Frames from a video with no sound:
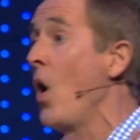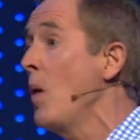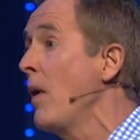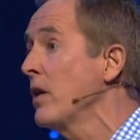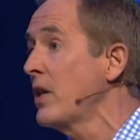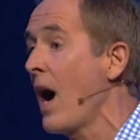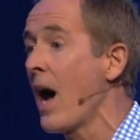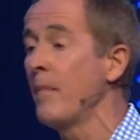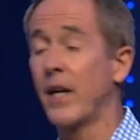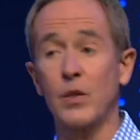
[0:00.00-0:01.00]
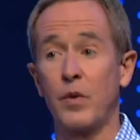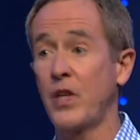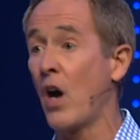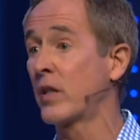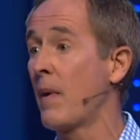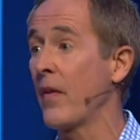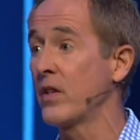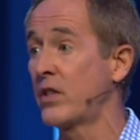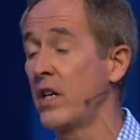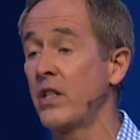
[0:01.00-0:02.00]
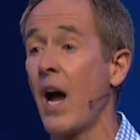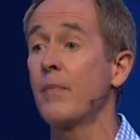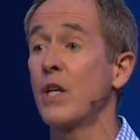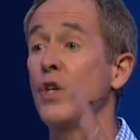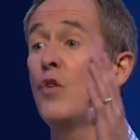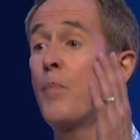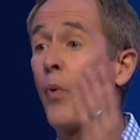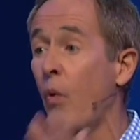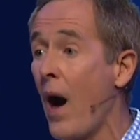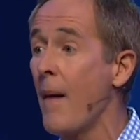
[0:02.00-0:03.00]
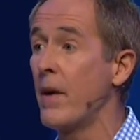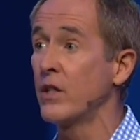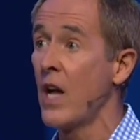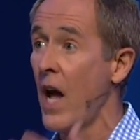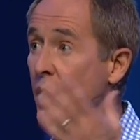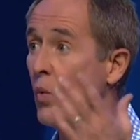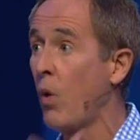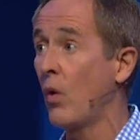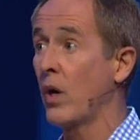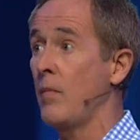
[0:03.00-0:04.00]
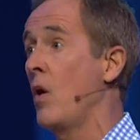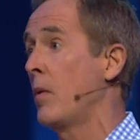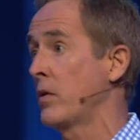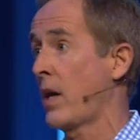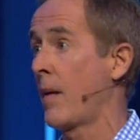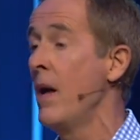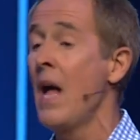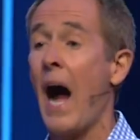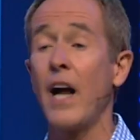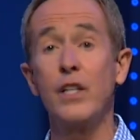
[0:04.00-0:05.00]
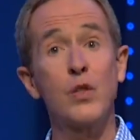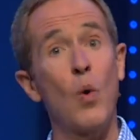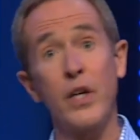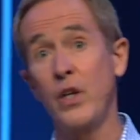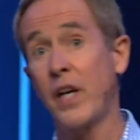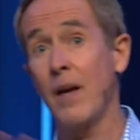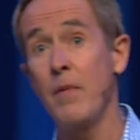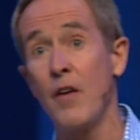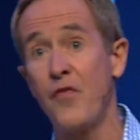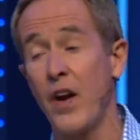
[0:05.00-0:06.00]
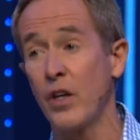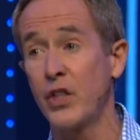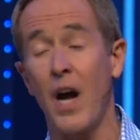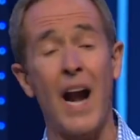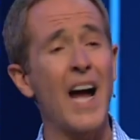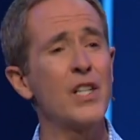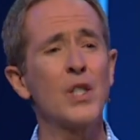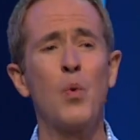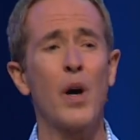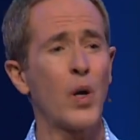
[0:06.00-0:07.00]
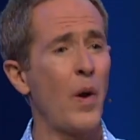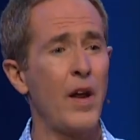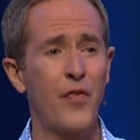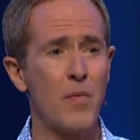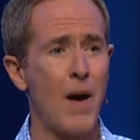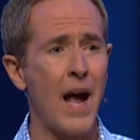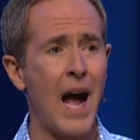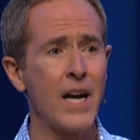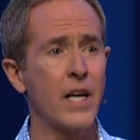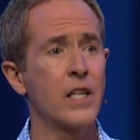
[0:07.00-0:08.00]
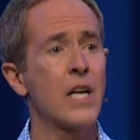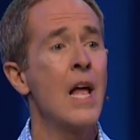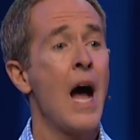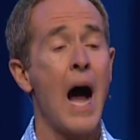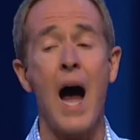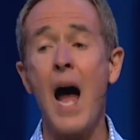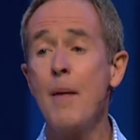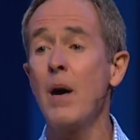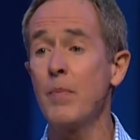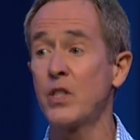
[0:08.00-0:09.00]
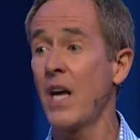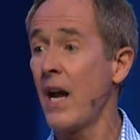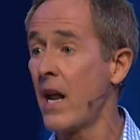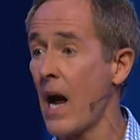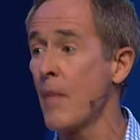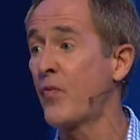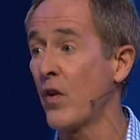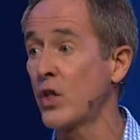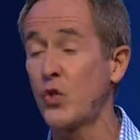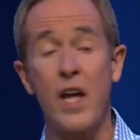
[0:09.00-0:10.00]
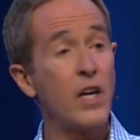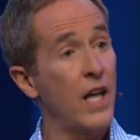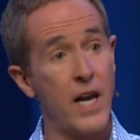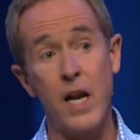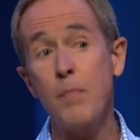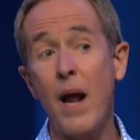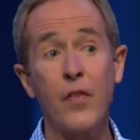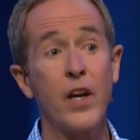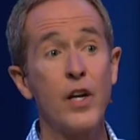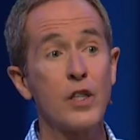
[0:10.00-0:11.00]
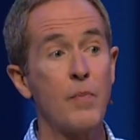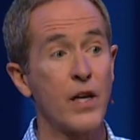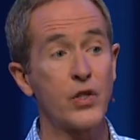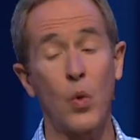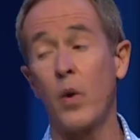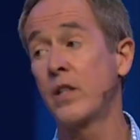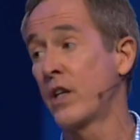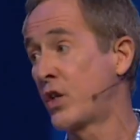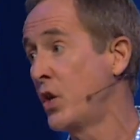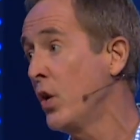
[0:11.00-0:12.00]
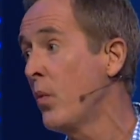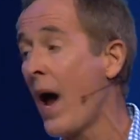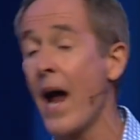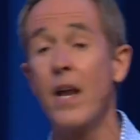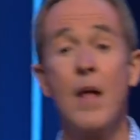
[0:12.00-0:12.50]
home on time because we talked about this 10 times, and you promised, and you won't come home on time. I just want you to give me a fair shot. I just want credit for my ideas. I'm upset, and I'm frustrated, and anybody that hears my story says, you're right,